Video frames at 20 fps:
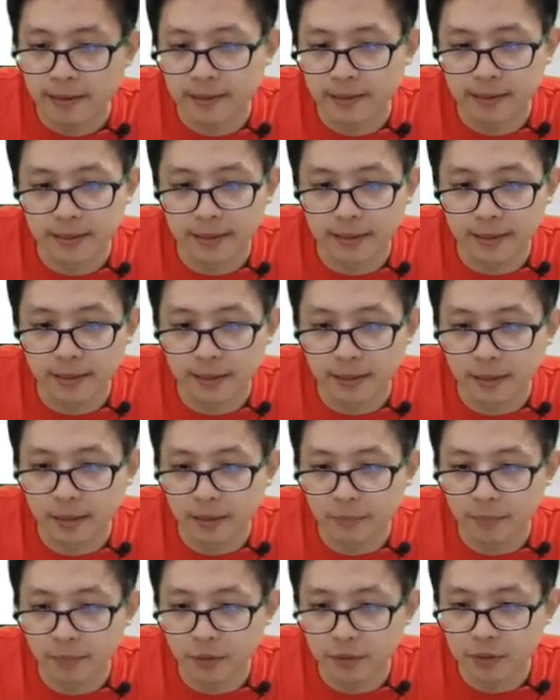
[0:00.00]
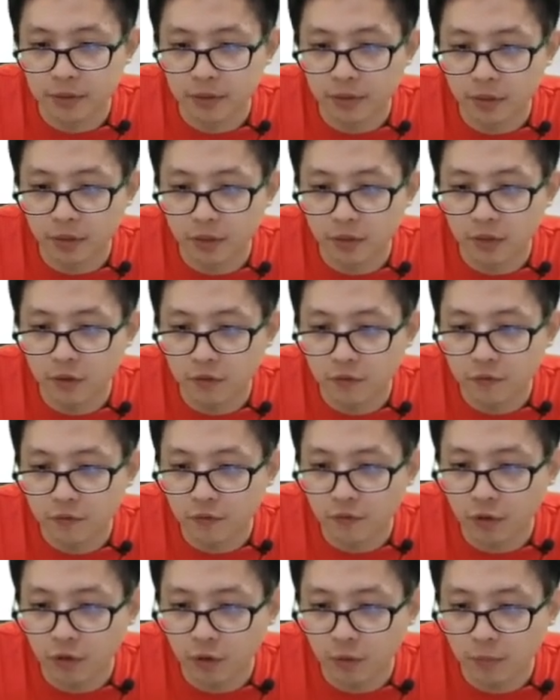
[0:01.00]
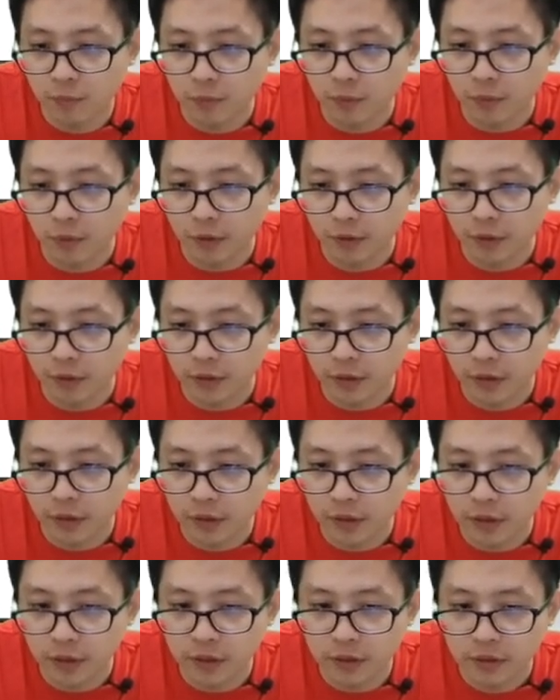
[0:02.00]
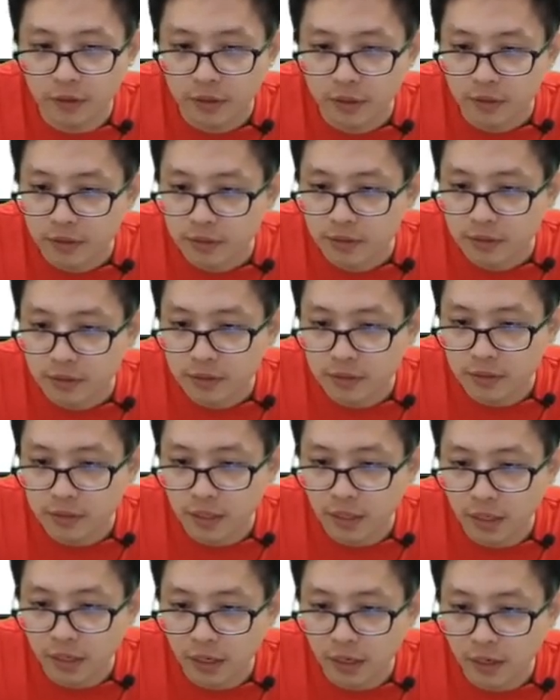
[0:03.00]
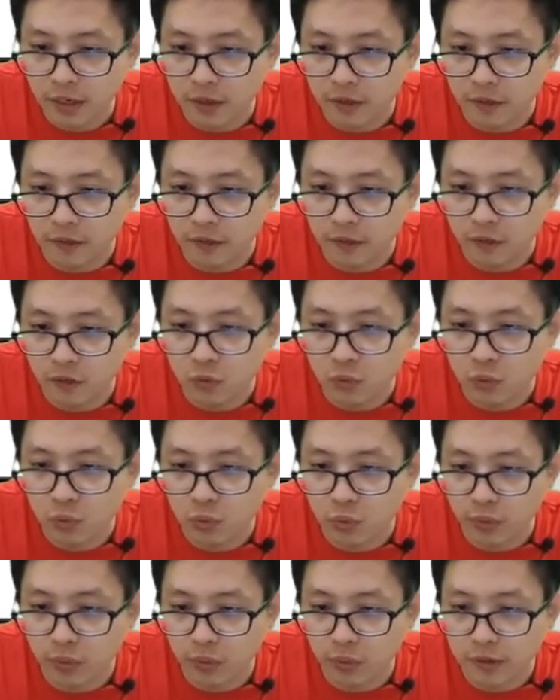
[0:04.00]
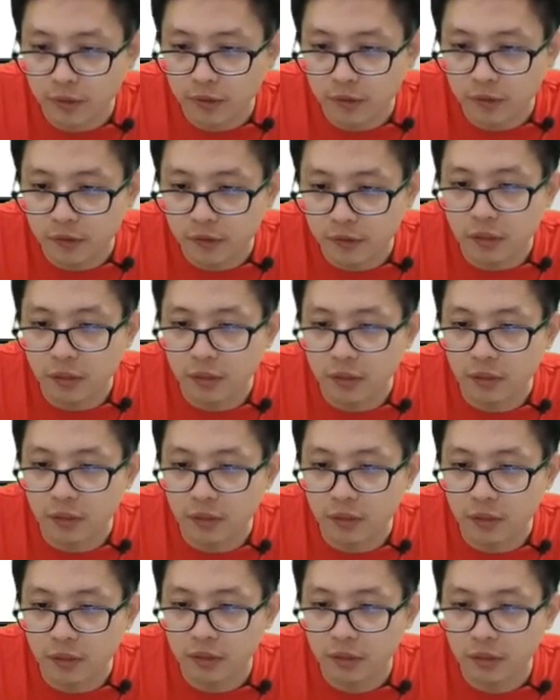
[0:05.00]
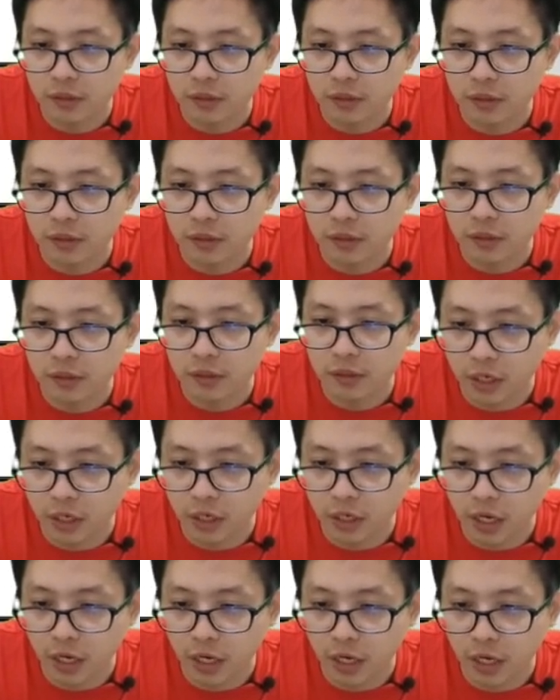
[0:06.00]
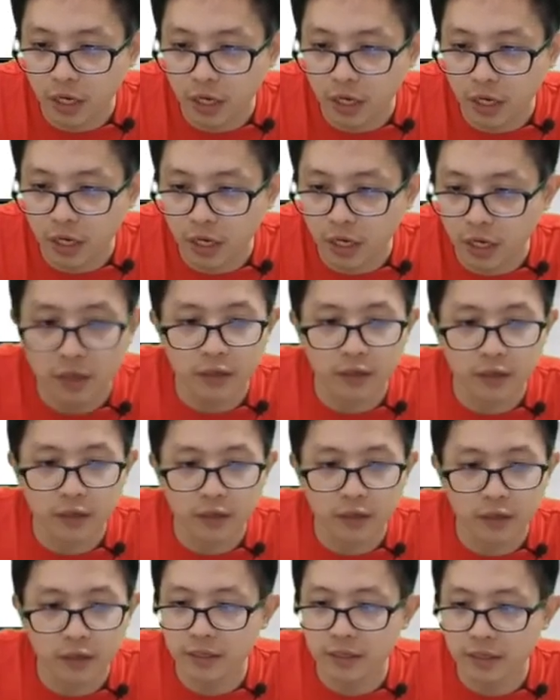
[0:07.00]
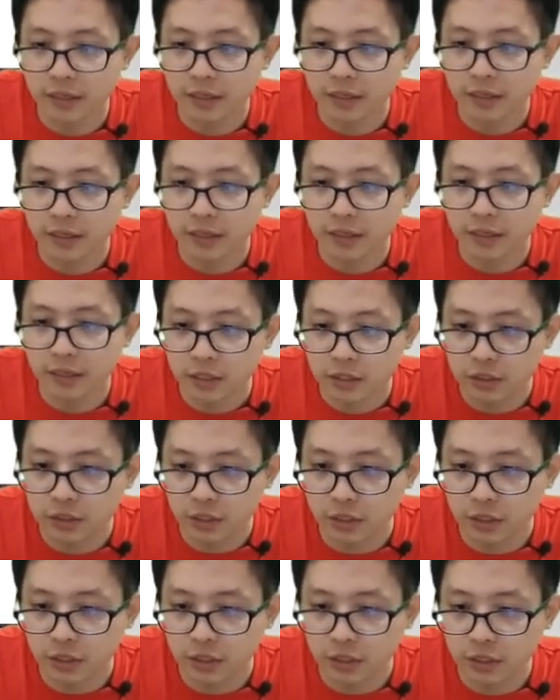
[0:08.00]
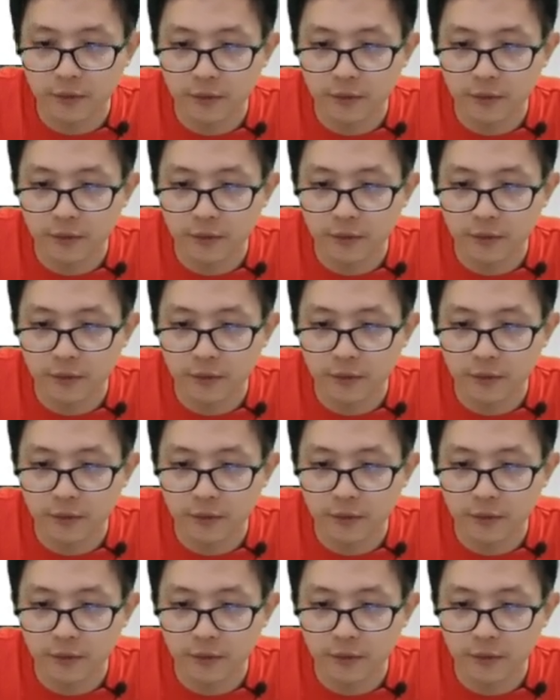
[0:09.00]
Uh, positive 4.8 sine 20 j. Okay? j.